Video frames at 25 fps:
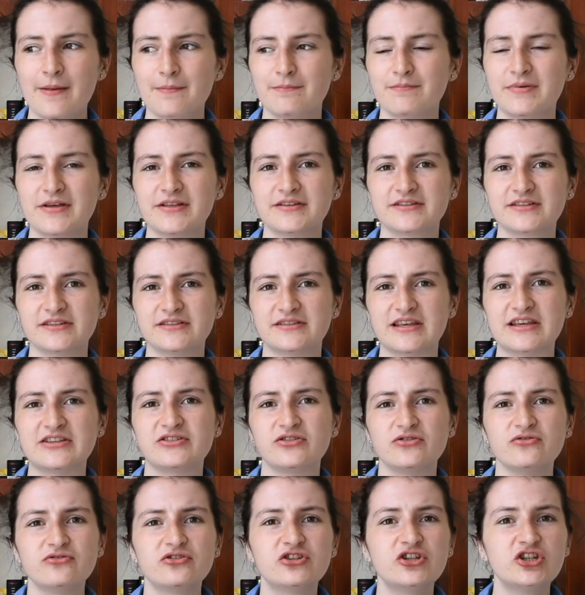but they
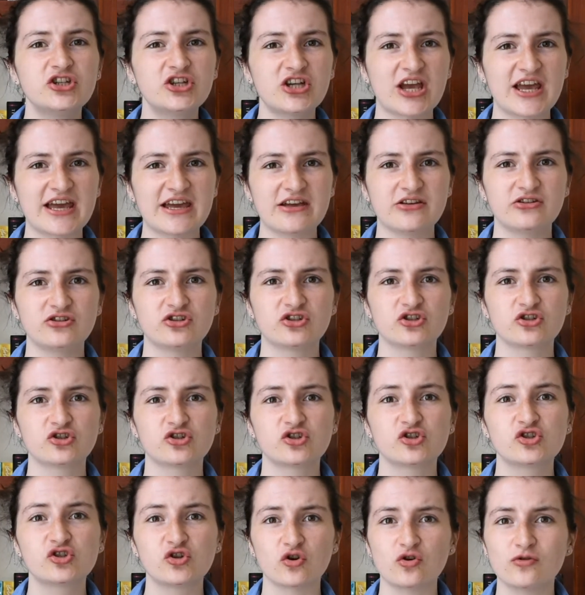do change
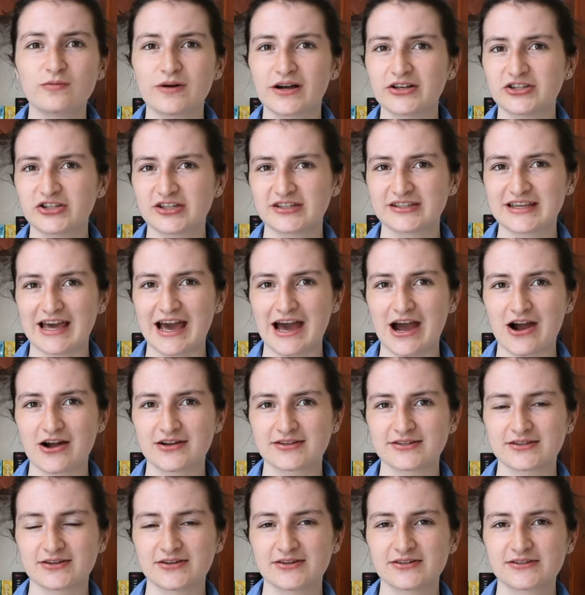so much as
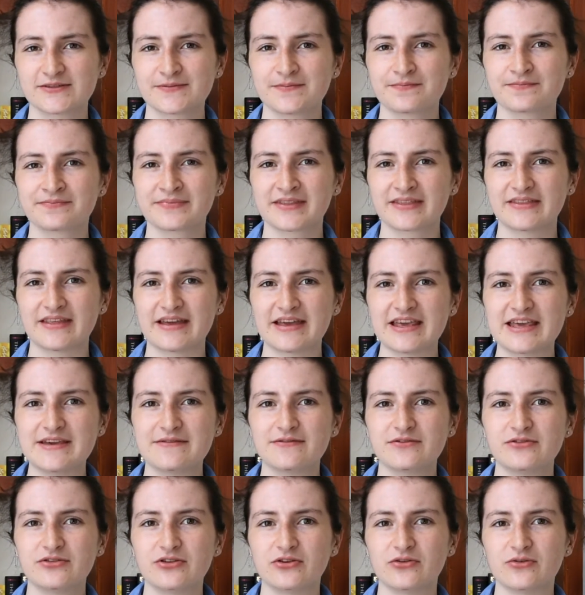characters that
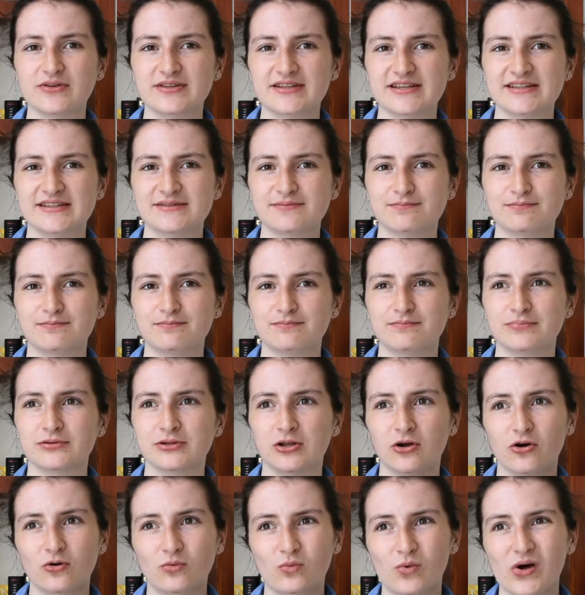even though it is
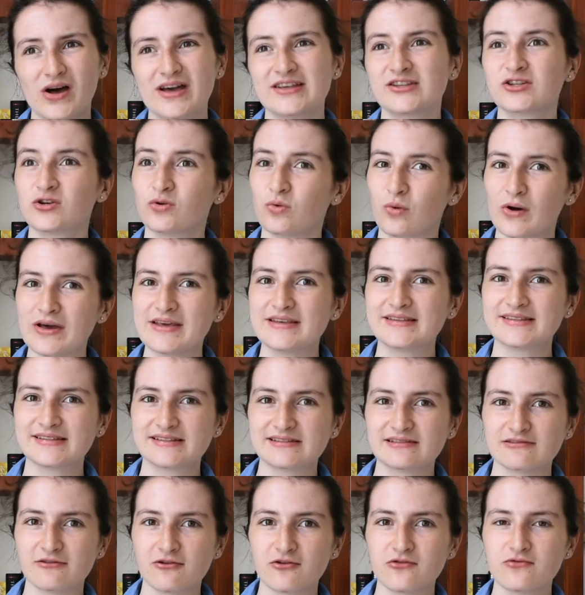plot-wise quite
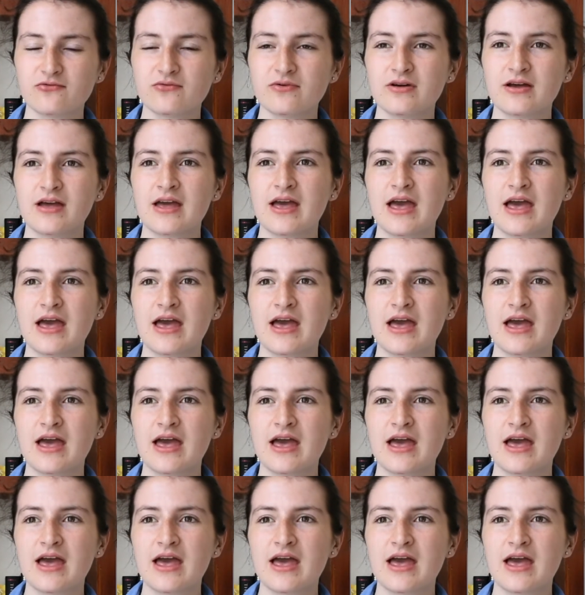slow,